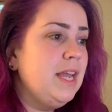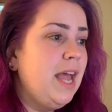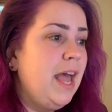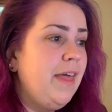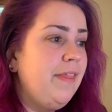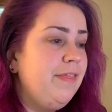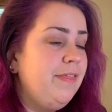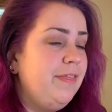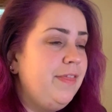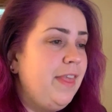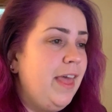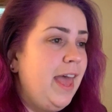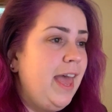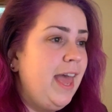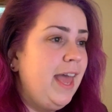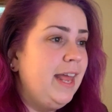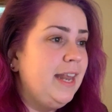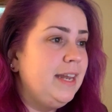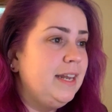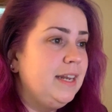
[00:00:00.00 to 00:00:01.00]
and
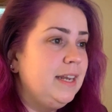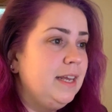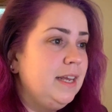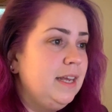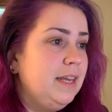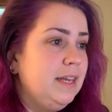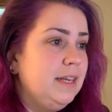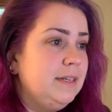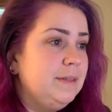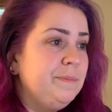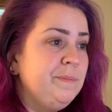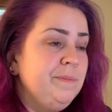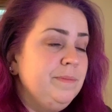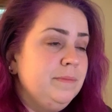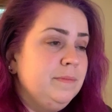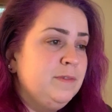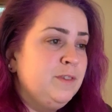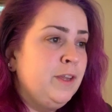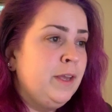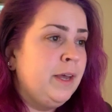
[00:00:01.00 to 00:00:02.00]
then
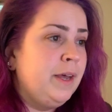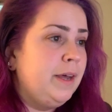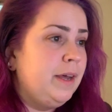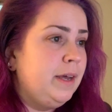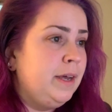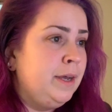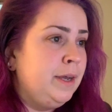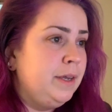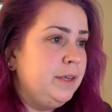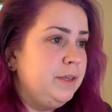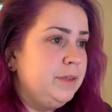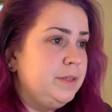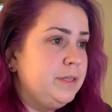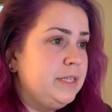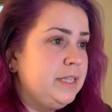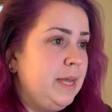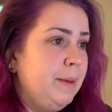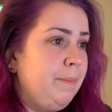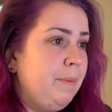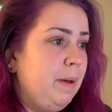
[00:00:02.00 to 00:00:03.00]
you
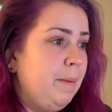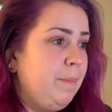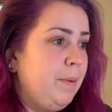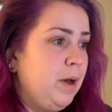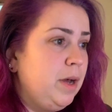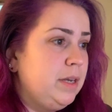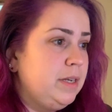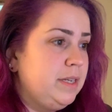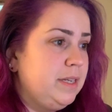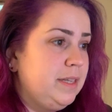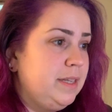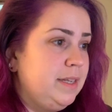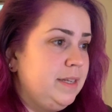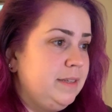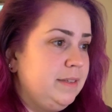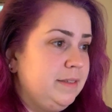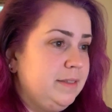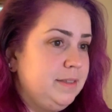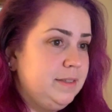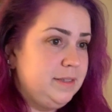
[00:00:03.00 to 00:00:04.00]
step up onto
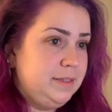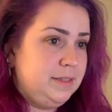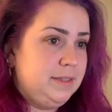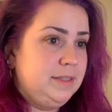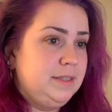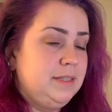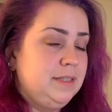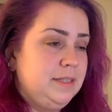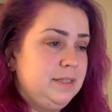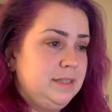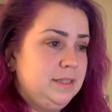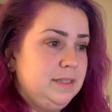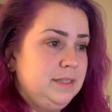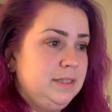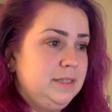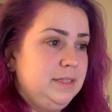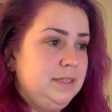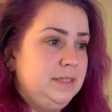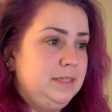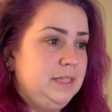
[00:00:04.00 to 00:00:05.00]
this,
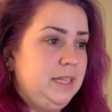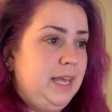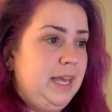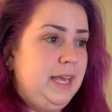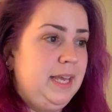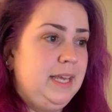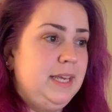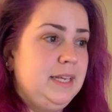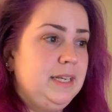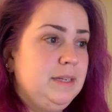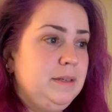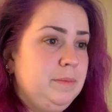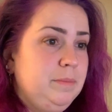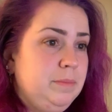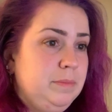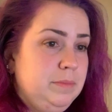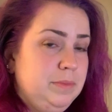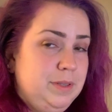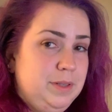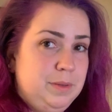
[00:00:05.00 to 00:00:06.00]
like,
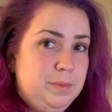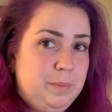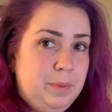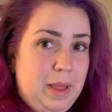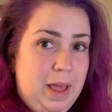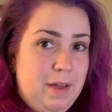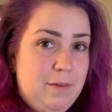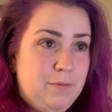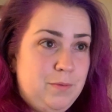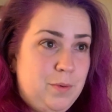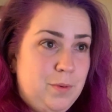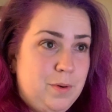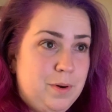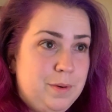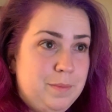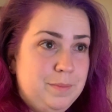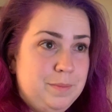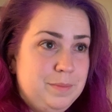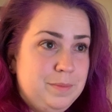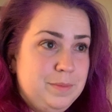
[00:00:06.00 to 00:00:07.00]
little
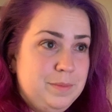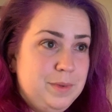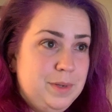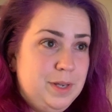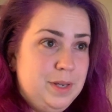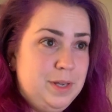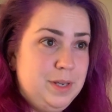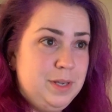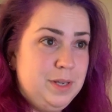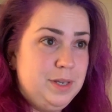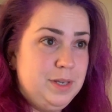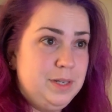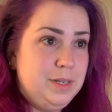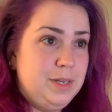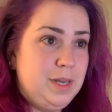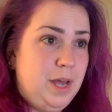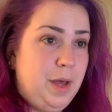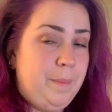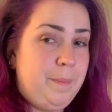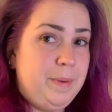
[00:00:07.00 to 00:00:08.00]
platform
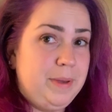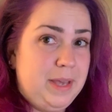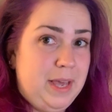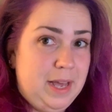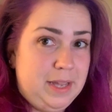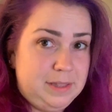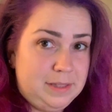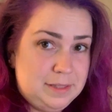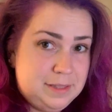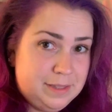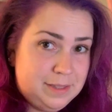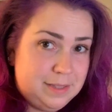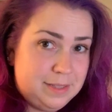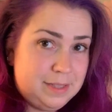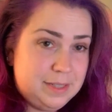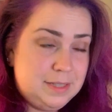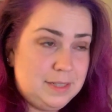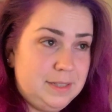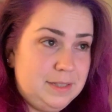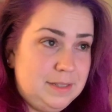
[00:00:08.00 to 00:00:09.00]
up
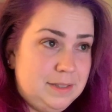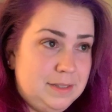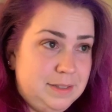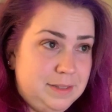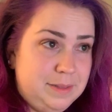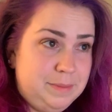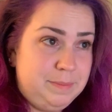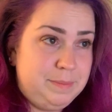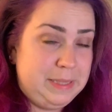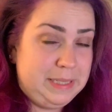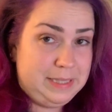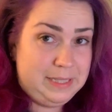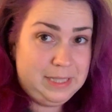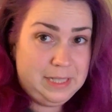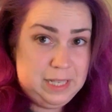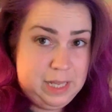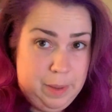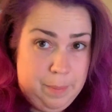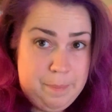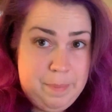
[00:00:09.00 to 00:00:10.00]
against
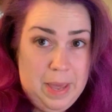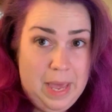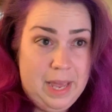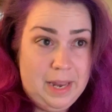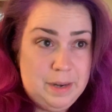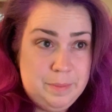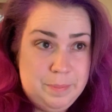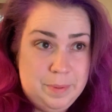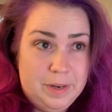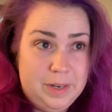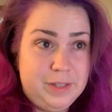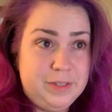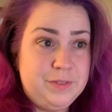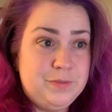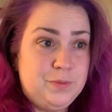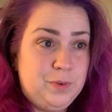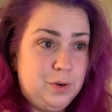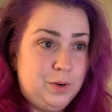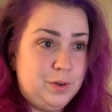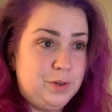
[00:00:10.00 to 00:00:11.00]
basically a bed, but it's
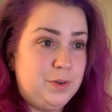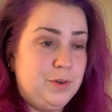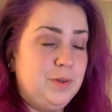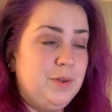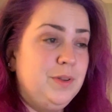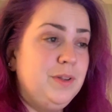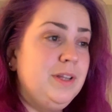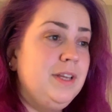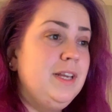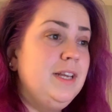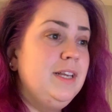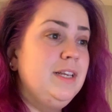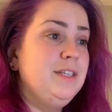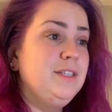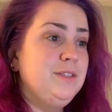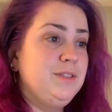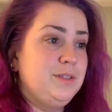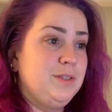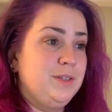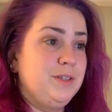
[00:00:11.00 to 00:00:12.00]
vertical.
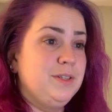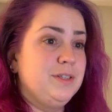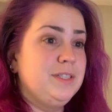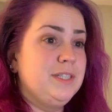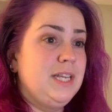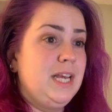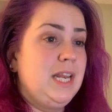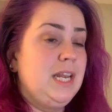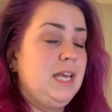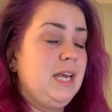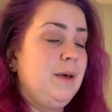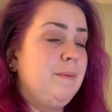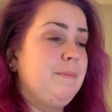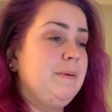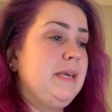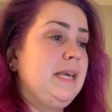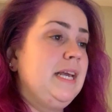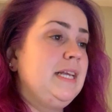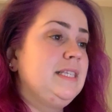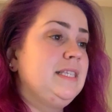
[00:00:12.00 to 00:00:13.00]
So you're standing up
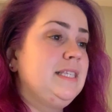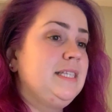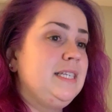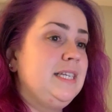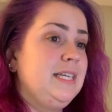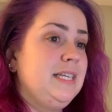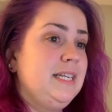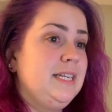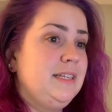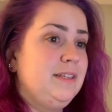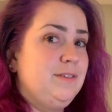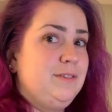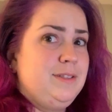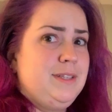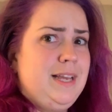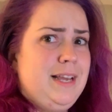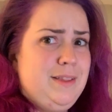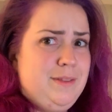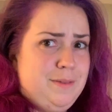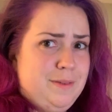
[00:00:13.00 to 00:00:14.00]
against it, and there's
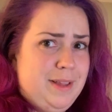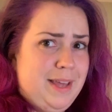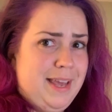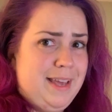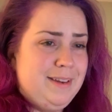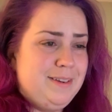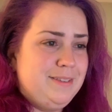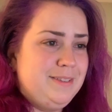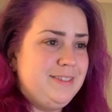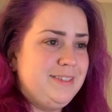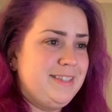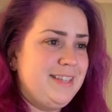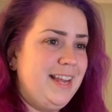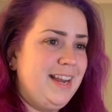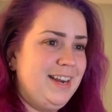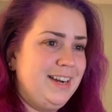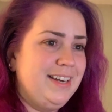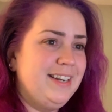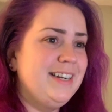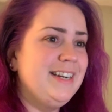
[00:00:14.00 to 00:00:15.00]
like little handles
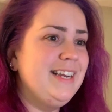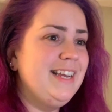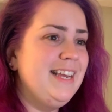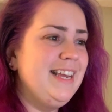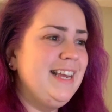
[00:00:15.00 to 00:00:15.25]
there.